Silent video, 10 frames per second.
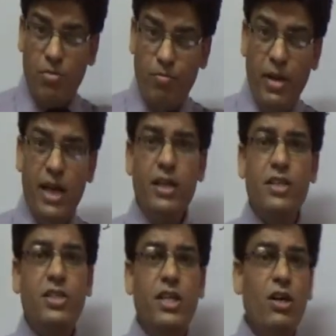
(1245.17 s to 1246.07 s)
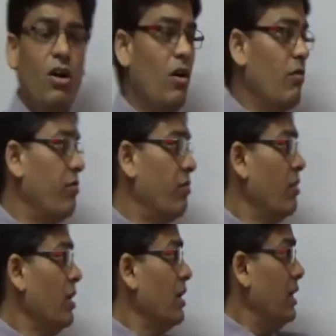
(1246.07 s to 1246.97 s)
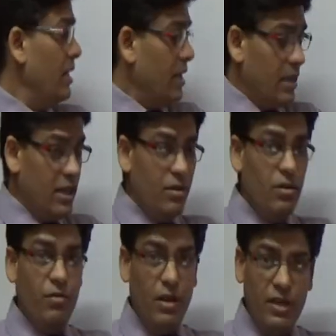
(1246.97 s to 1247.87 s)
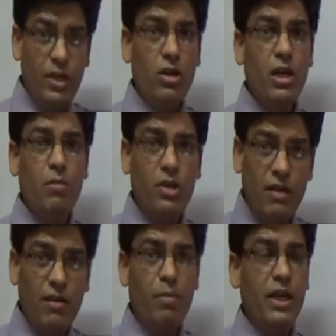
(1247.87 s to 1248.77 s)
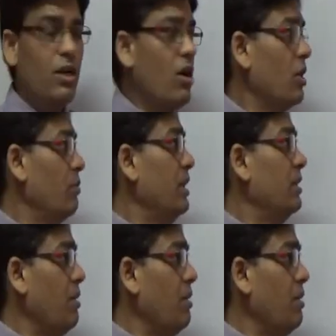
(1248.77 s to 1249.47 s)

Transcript: mainstay of when we are talking about developing economy,